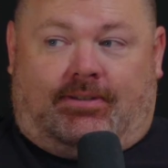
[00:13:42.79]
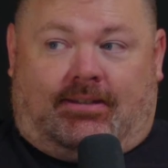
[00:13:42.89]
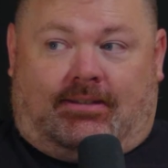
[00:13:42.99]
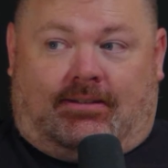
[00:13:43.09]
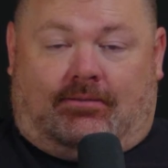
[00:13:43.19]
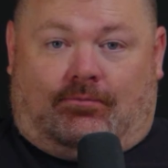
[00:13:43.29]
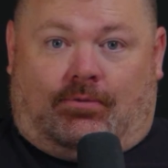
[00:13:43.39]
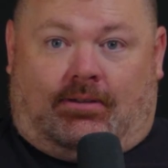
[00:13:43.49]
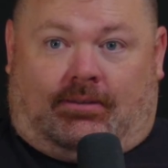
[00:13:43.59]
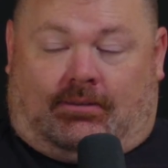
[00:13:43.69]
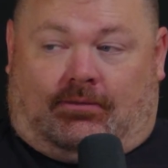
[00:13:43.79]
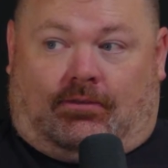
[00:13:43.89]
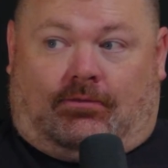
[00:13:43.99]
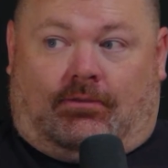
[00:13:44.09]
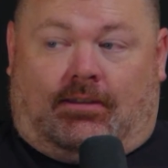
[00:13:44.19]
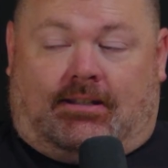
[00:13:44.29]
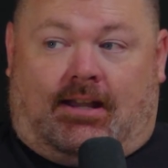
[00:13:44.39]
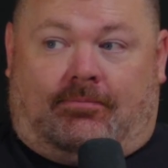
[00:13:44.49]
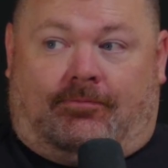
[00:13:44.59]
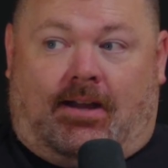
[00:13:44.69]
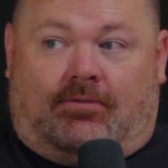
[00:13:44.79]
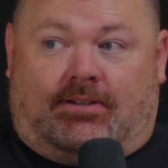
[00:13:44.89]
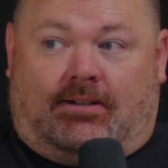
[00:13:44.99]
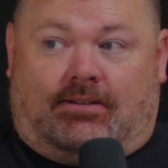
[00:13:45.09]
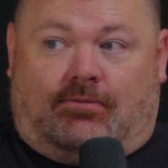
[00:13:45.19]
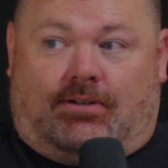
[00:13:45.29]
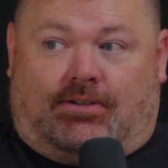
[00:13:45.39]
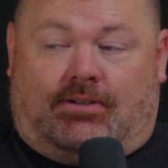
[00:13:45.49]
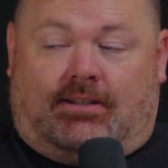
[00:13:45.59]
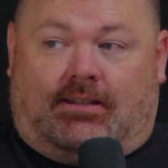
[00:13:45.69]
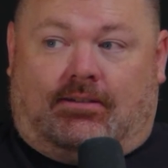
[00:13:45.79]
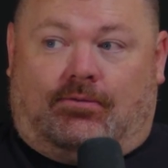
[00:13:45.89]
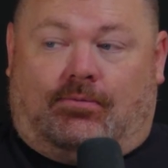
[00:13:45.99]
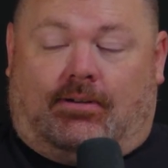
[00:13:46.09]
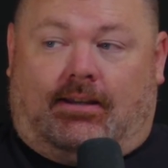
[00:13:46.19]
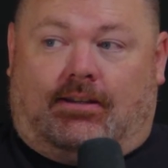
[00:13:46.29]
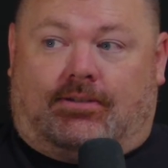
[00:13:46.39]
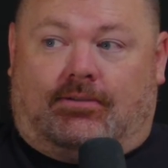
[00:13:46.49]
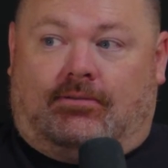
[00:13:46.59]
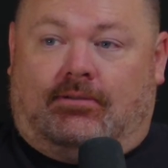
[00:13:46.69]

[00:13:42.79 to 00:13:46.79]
assistant with the top 5 or 6 questions that you want answered.